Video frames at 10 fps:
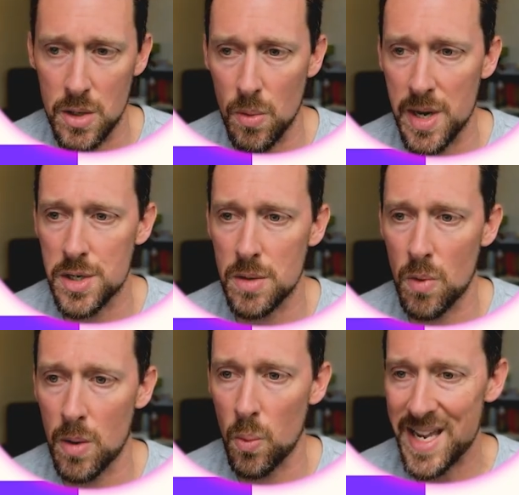
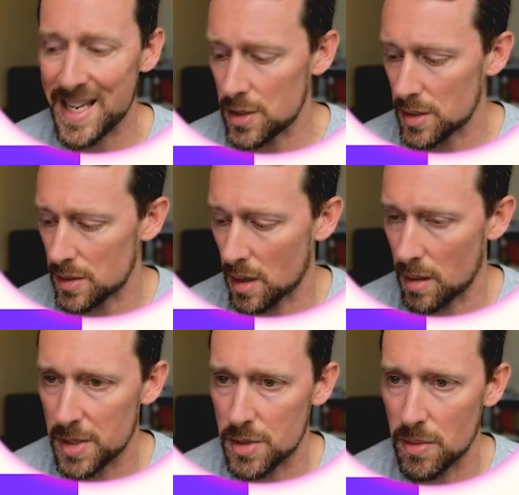equation where we can just
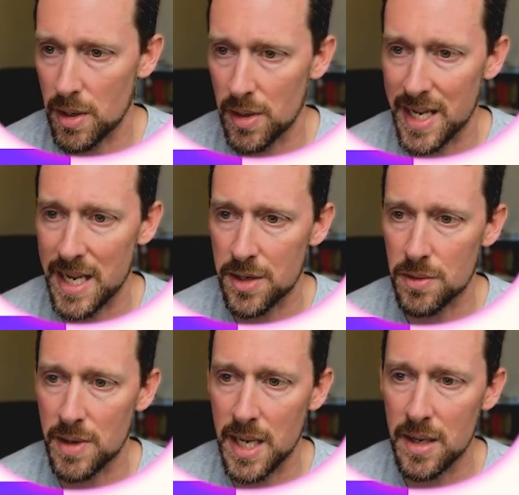arbitrarily
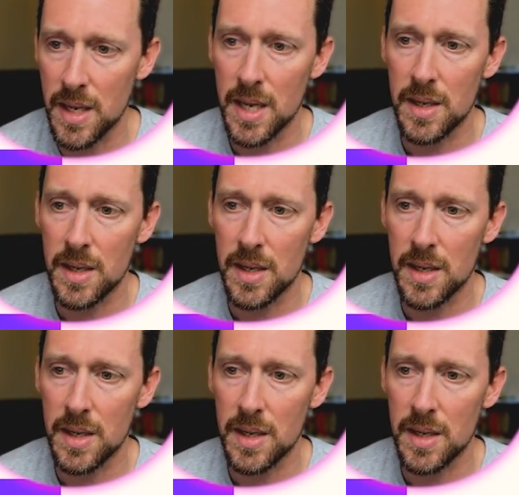enter in